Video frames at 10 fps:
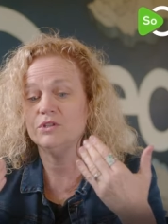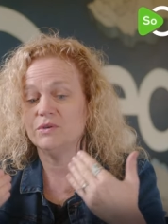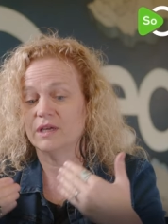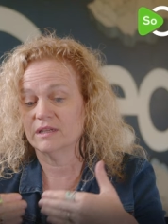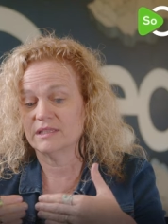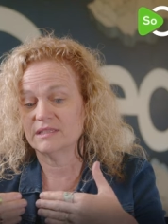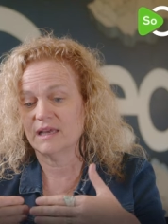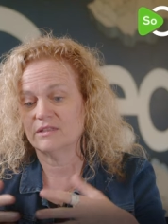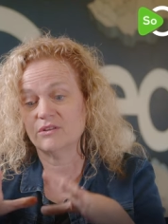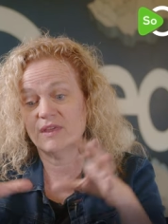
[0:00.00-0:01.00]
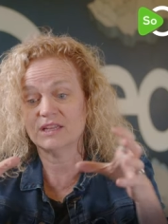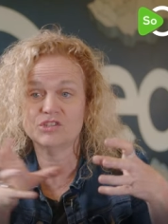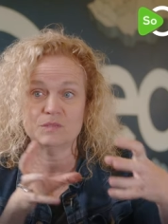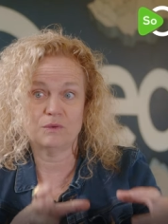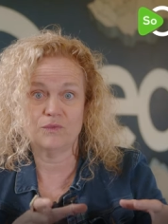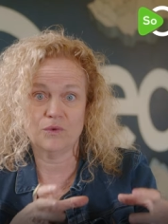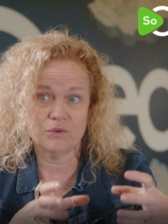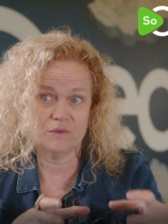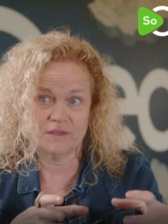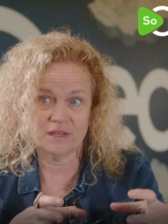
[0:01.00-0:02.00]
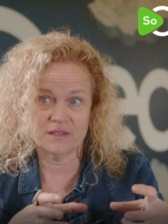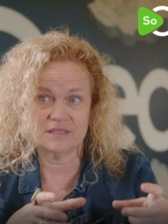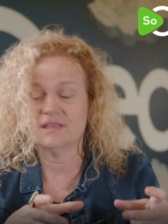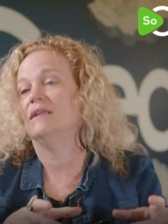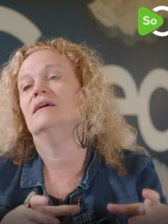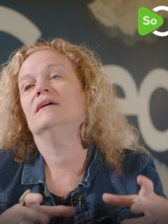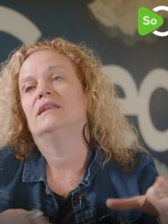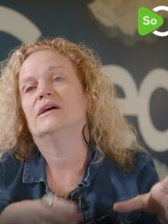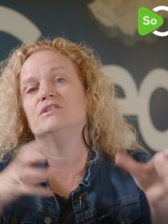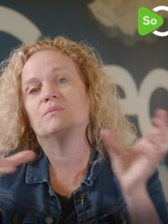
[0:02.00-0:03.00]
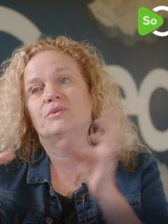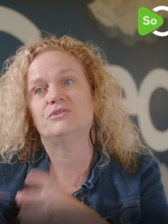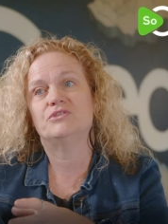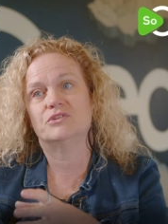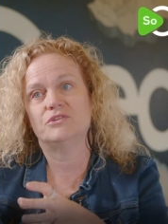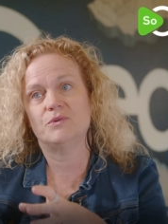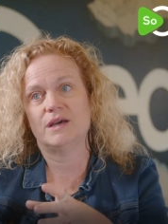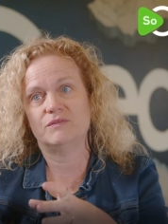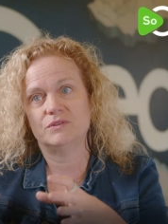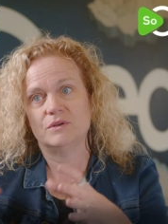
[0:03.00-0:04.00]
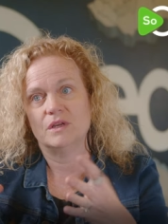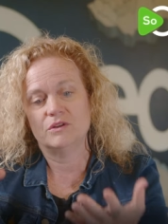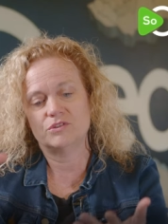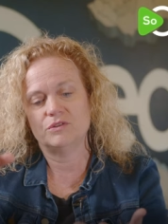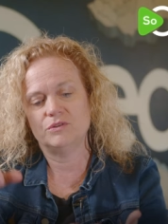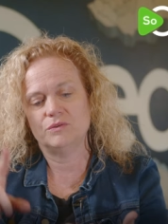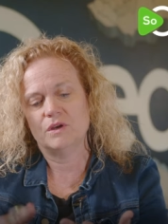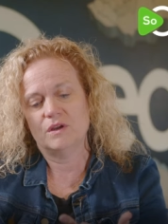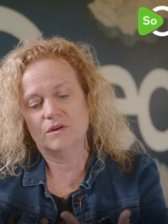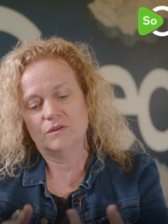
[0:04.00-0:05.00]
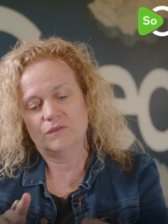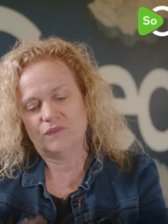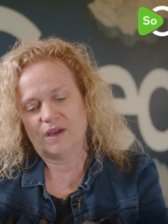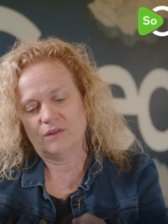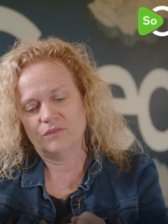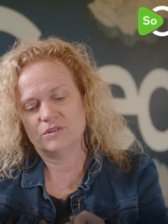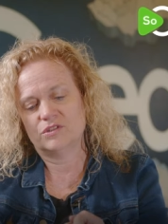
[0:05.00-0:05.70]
when you get on set. So that's just before you even get on set. Now as a producer, you have to, so you found the